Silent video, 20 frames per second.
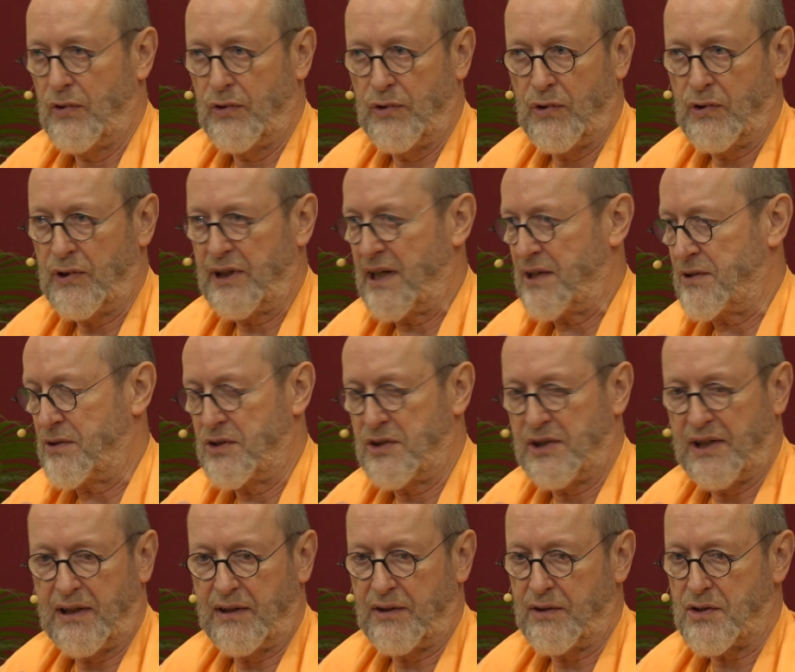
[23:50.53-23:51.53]
Don't
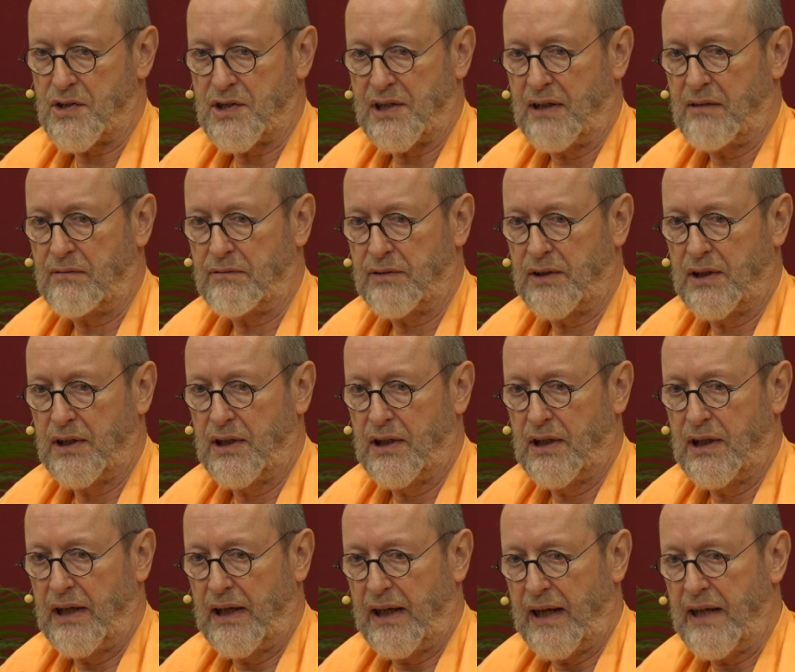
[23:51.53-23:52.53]
associate yourself.
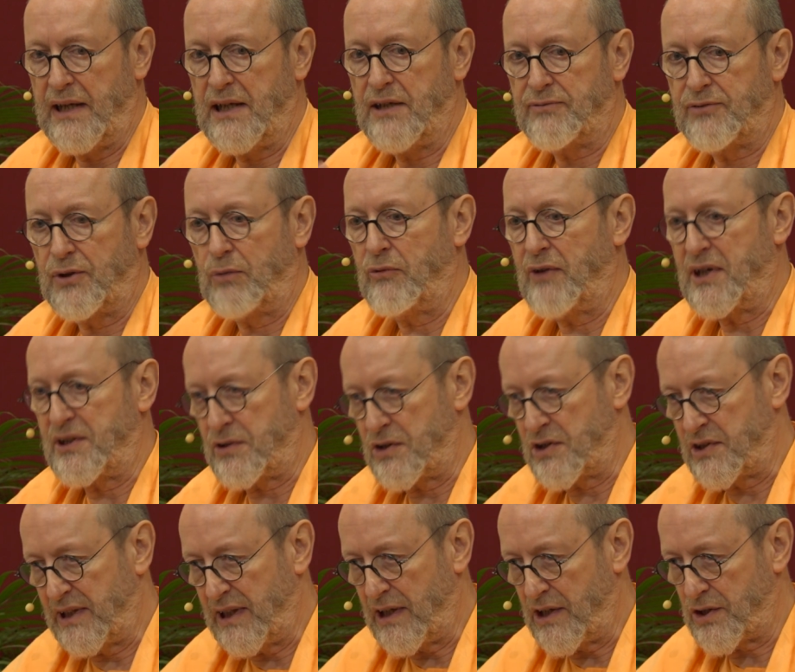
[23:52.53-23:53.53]
Any form of
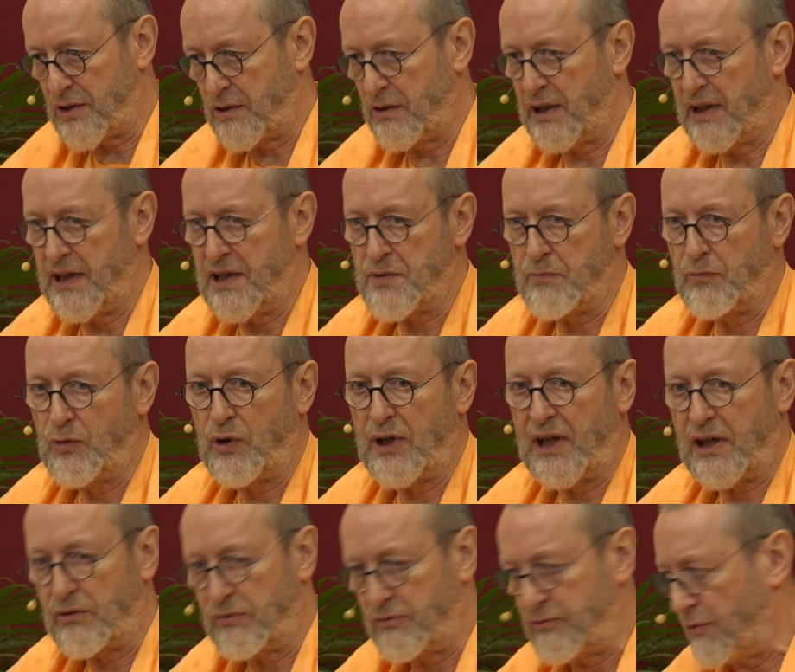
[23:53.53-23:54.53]
association is more
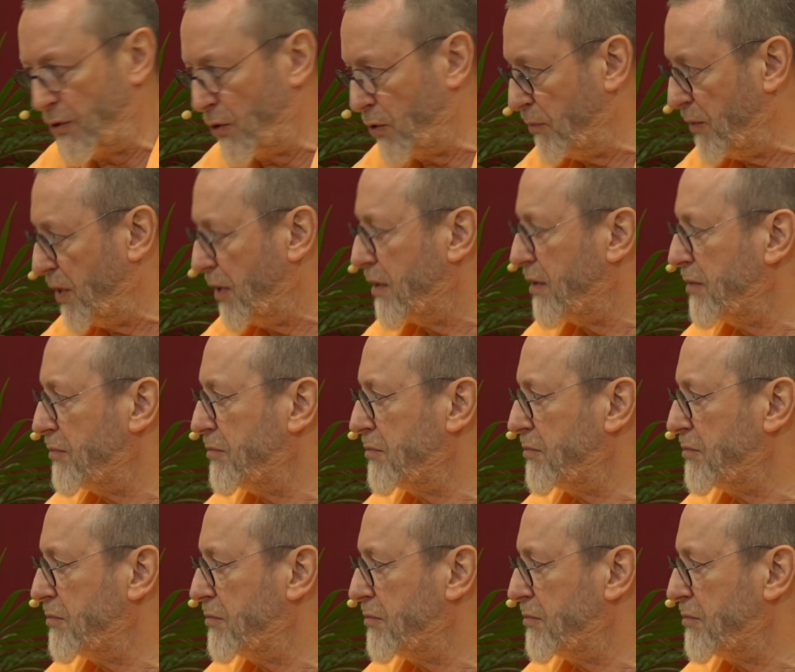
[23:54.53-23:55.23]
like formal,